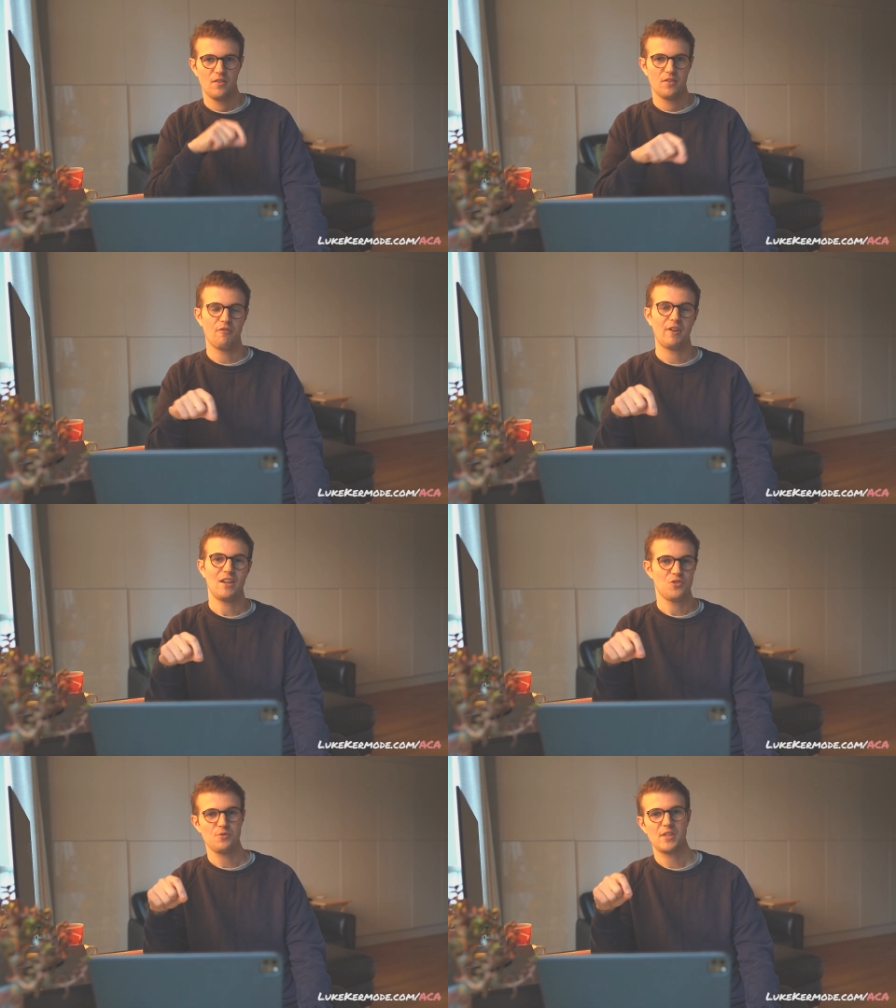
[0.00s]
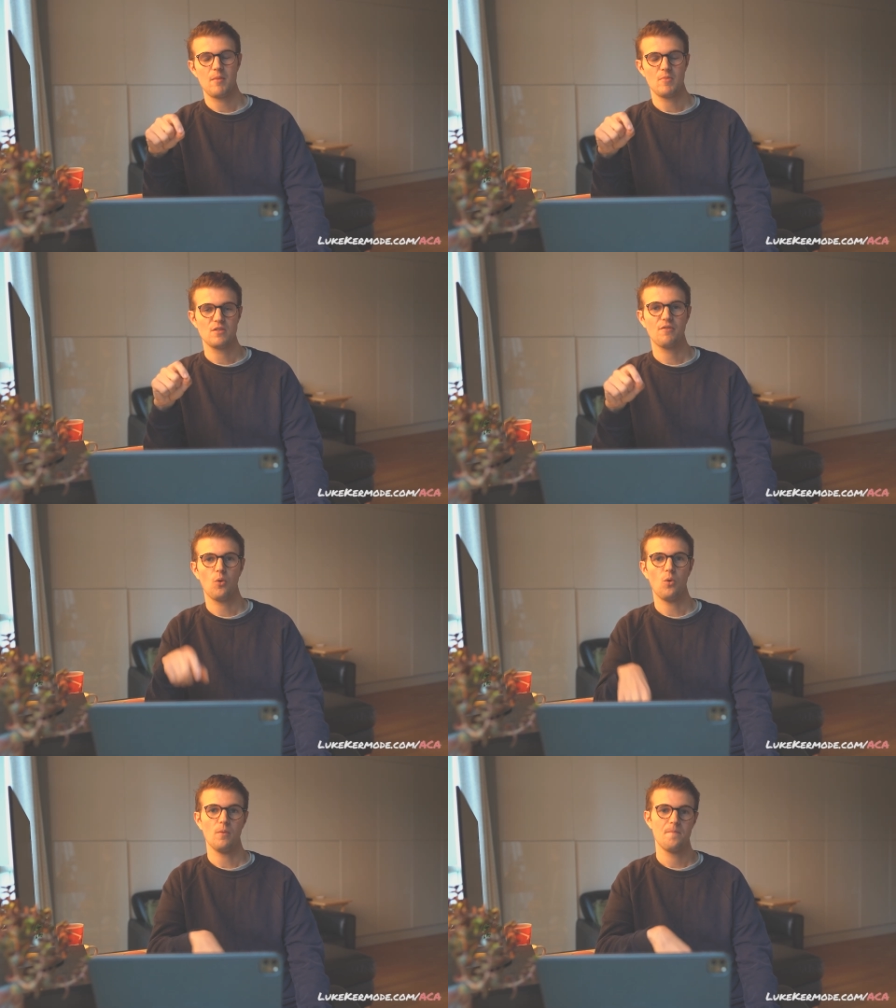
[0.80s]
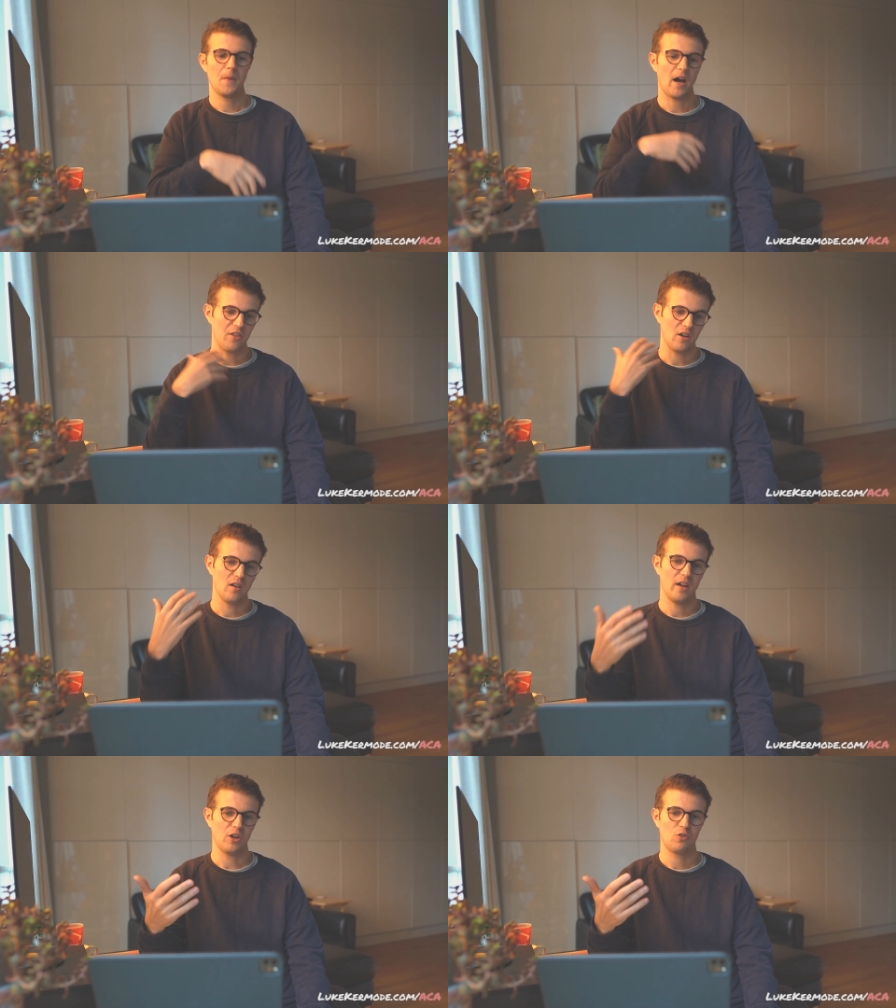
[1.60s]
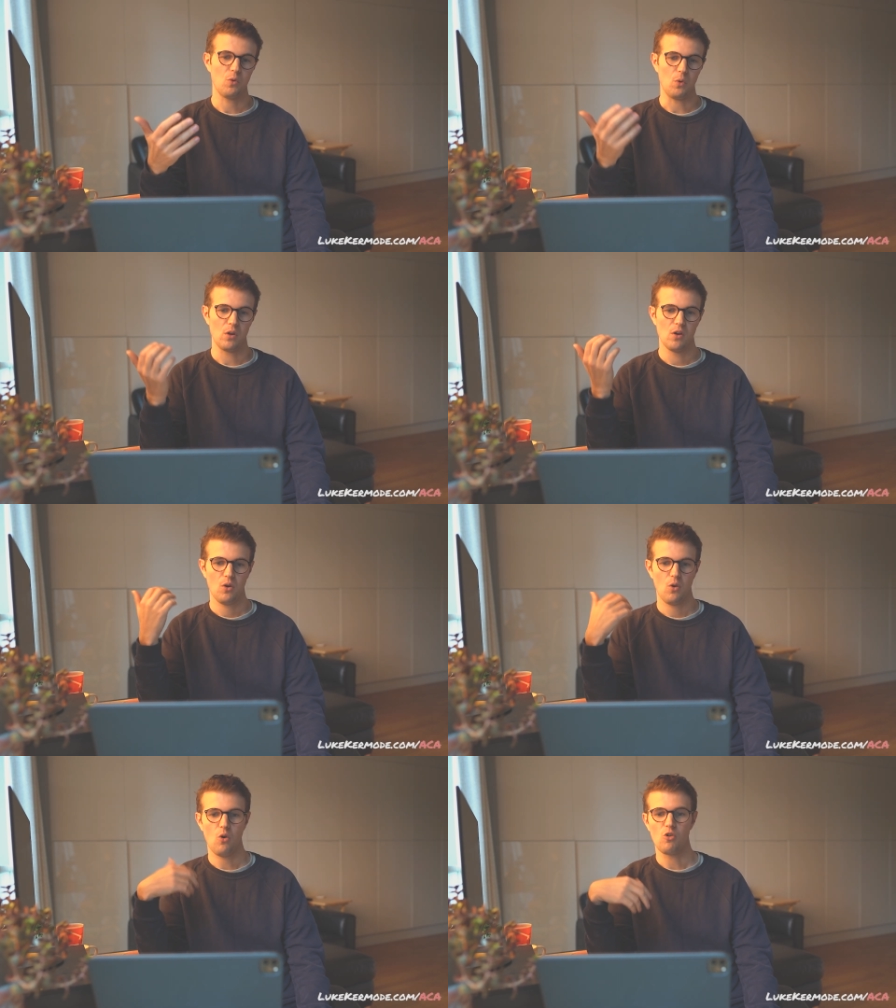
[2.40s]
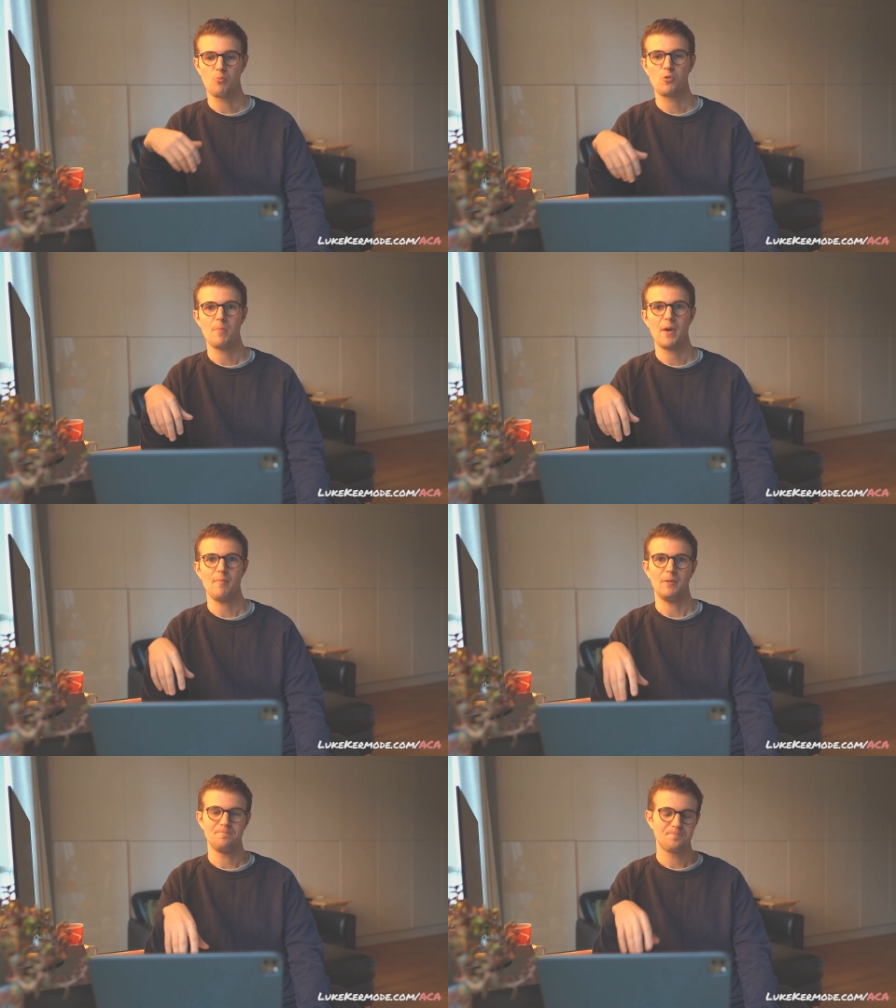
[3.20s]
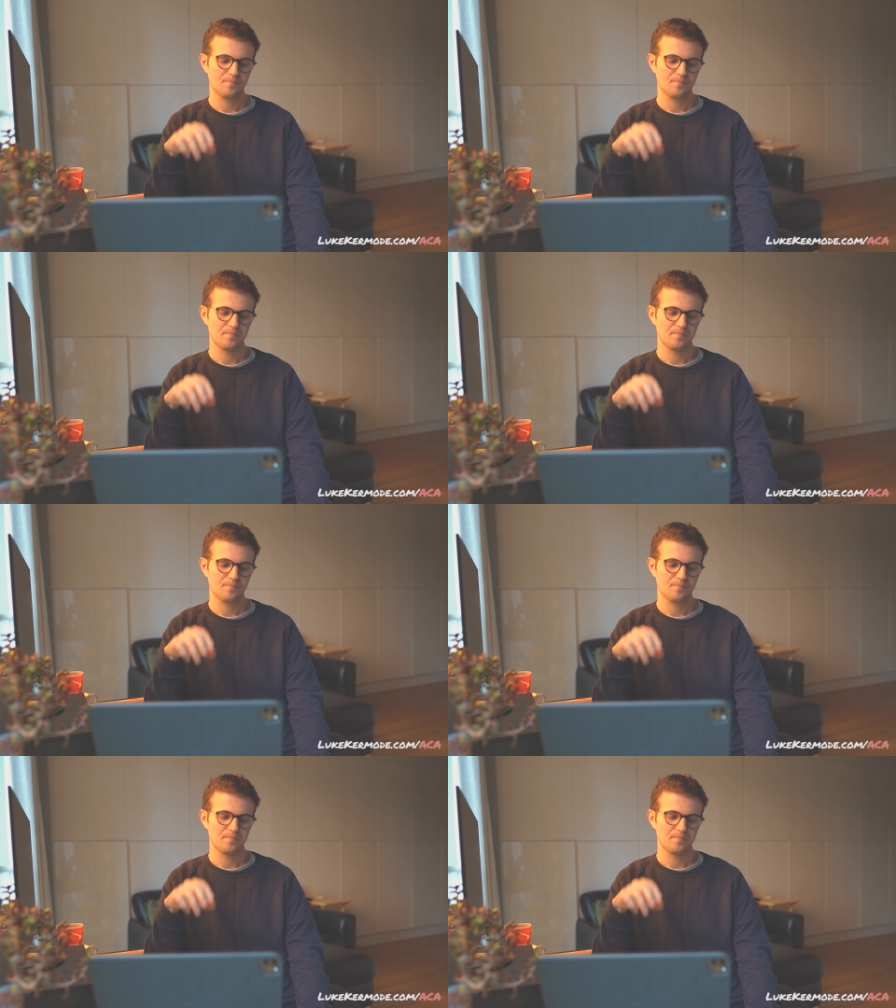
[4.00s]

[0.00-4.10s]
the financial statements for either an accrual or a prepayment.